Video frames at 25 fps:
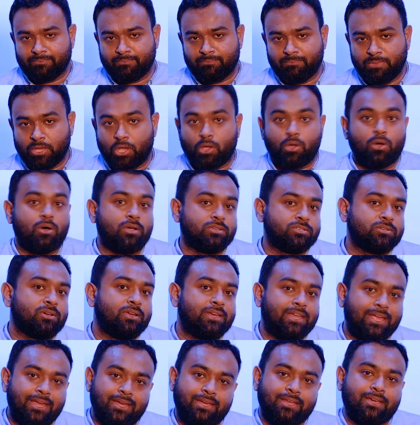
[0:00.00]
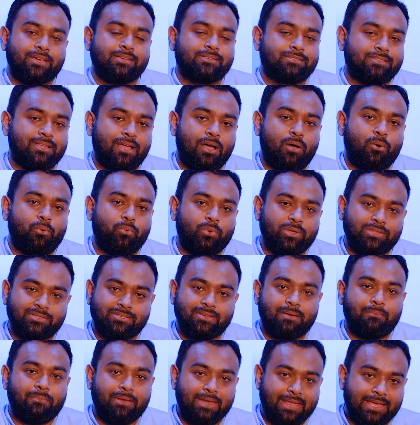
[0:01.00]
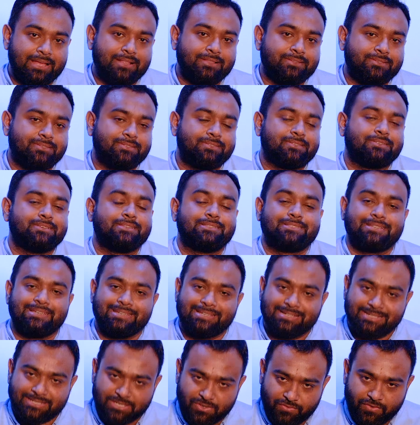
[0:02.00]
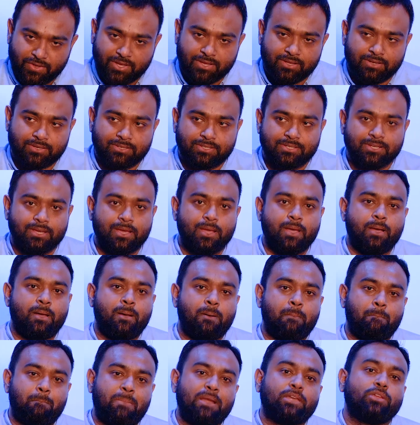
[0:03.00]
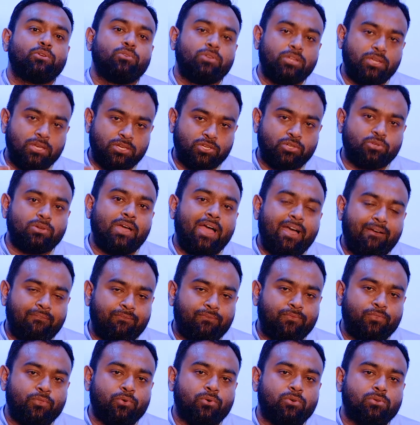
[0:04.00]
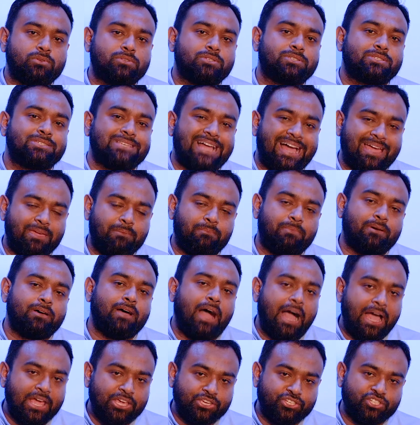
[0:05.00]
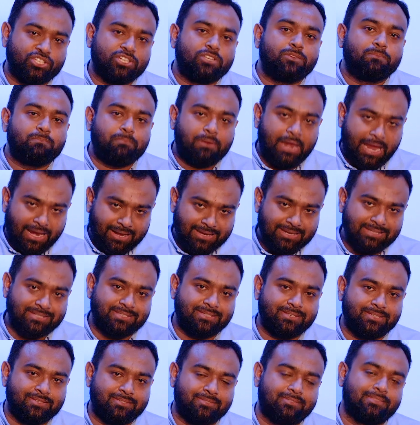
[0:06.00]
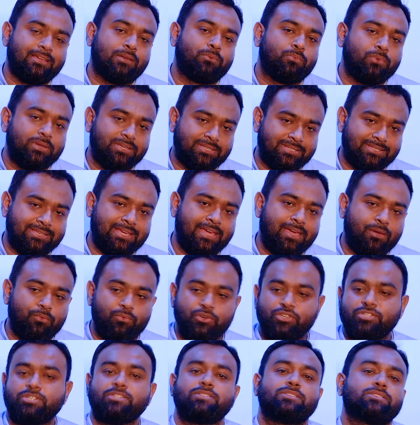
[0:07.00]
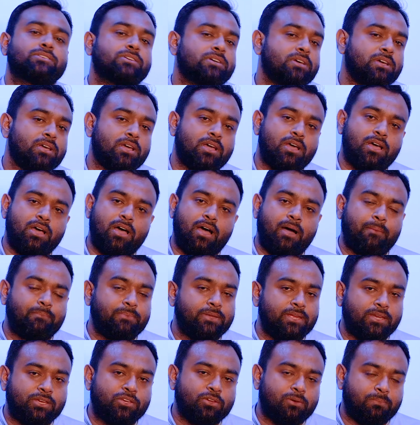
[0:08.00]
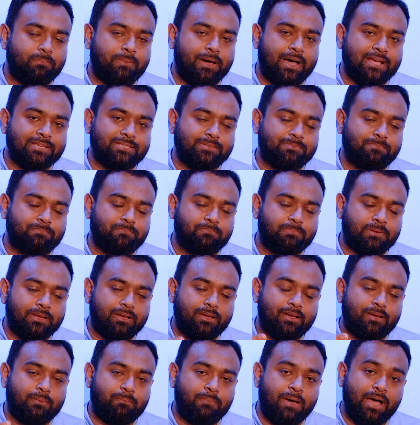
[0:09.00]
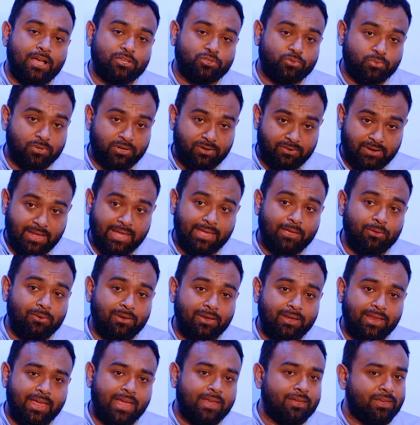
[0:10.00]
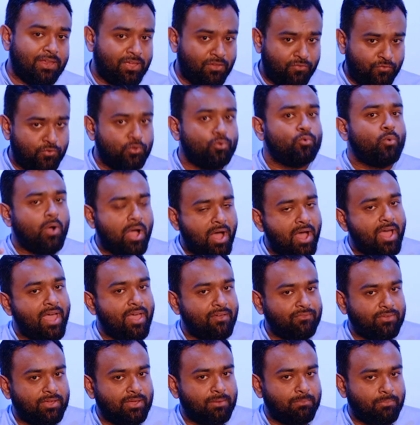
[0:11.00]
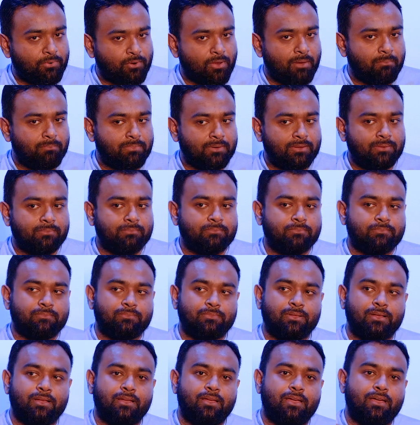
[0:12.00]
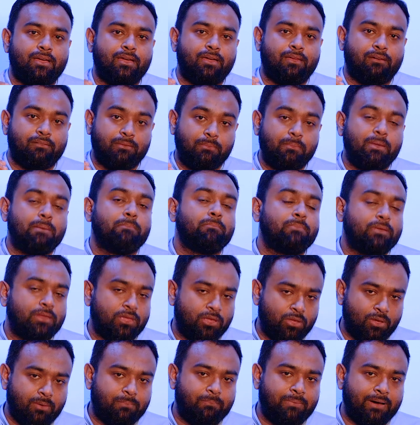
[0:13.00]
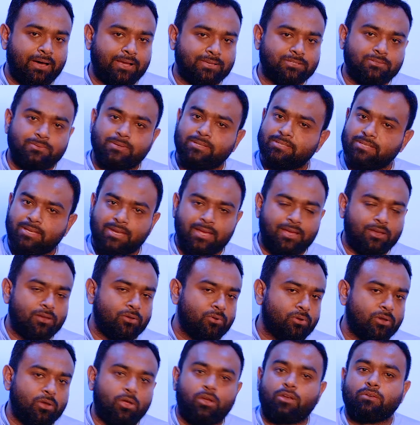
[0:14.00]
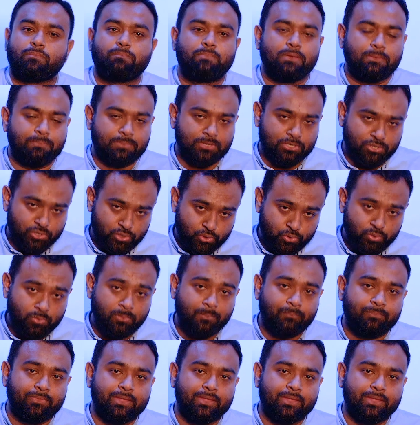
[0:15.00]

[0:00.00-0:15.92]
because your data is now with someone else, it's a little difficult, but you need to have those cyber hygiene practices that we say, which is update your password regularly. And if you are having a problem remembering your passwords, and I know a lot of people do,